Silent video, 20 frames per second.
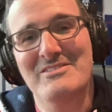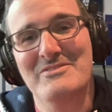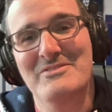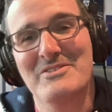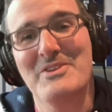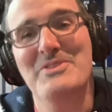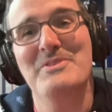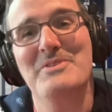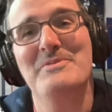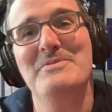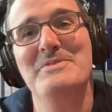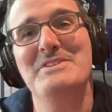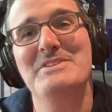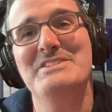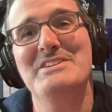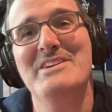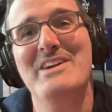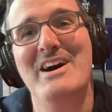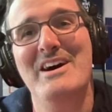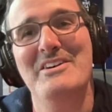with
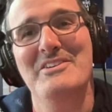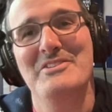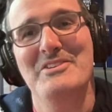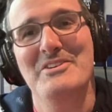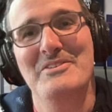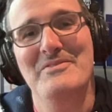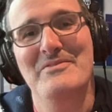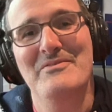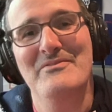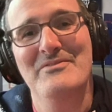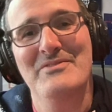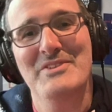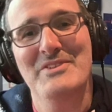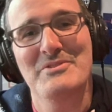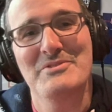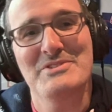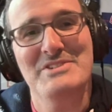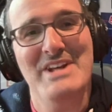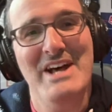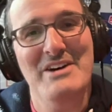Nafisa Collier,
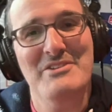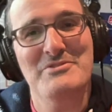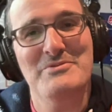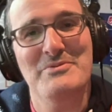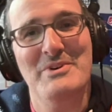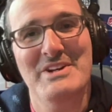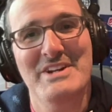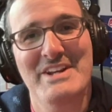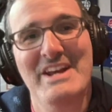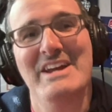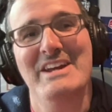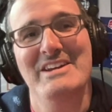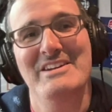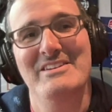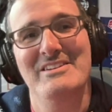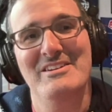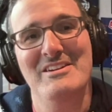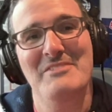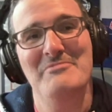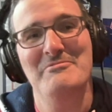who's now 28.
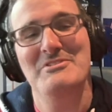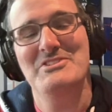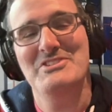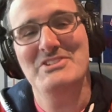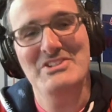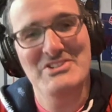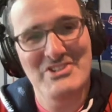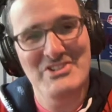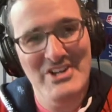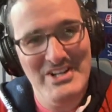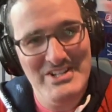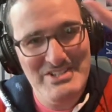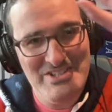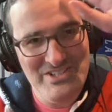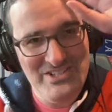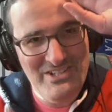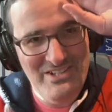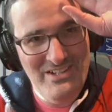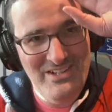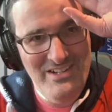I mean, she
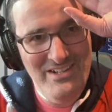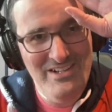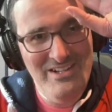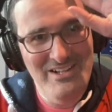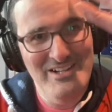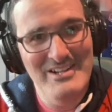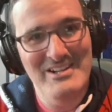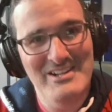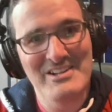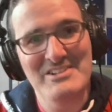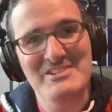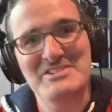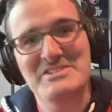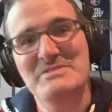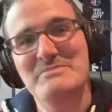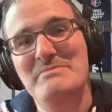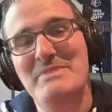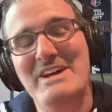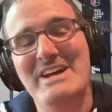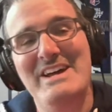just
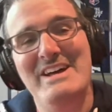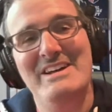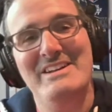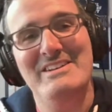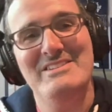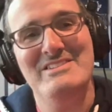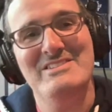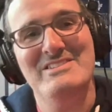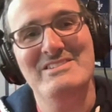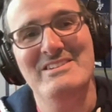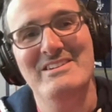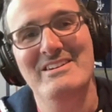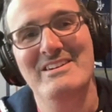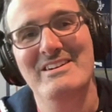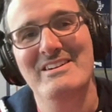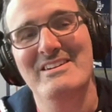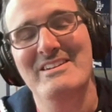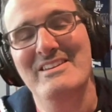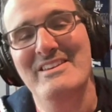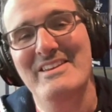spans
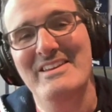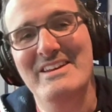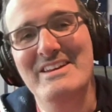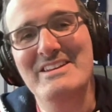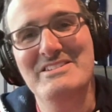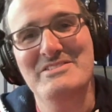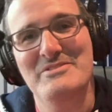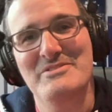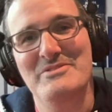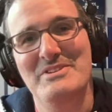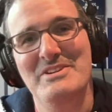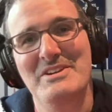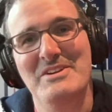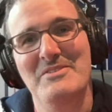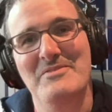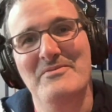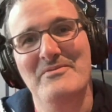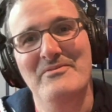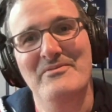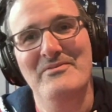the
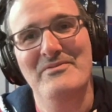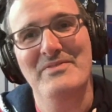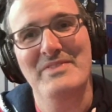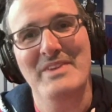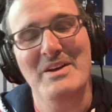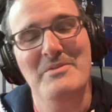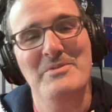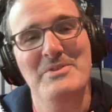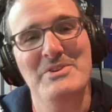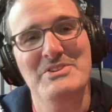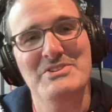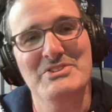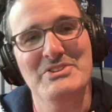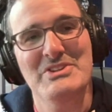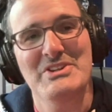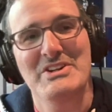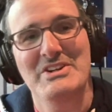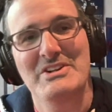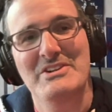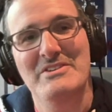history of this
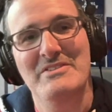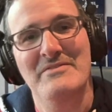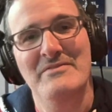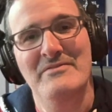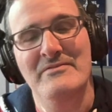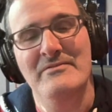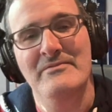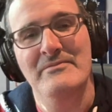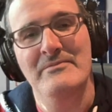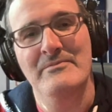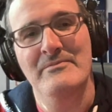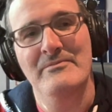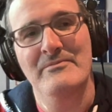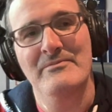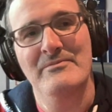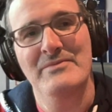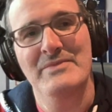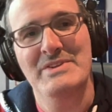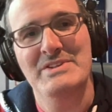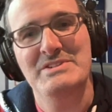league.
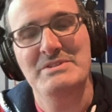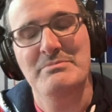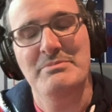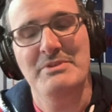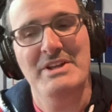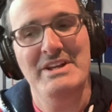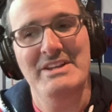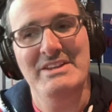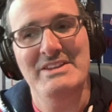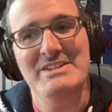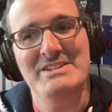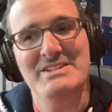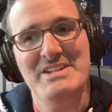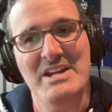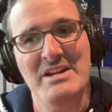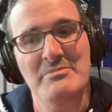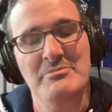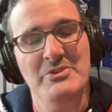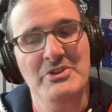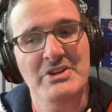She played in the
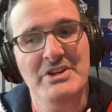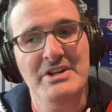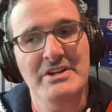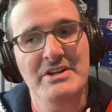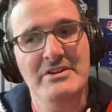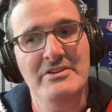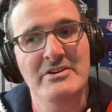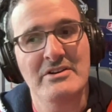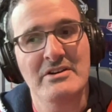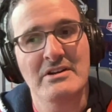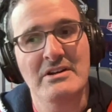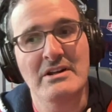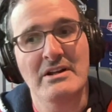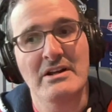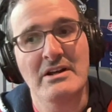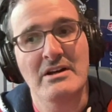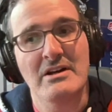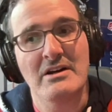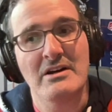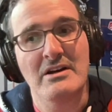same league
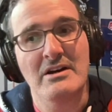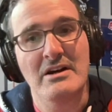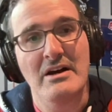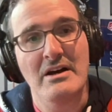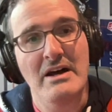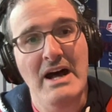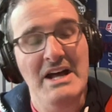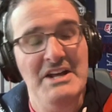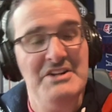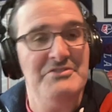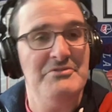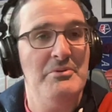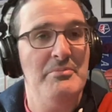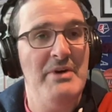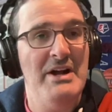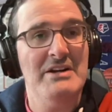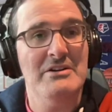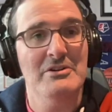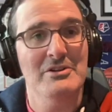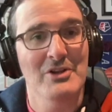as
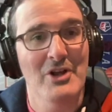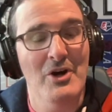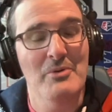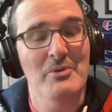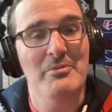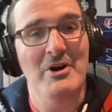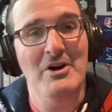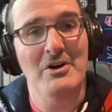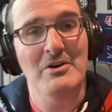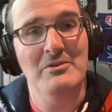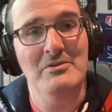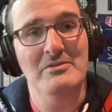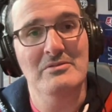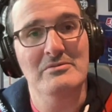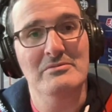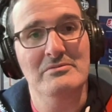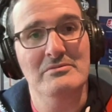Rebecca Lobo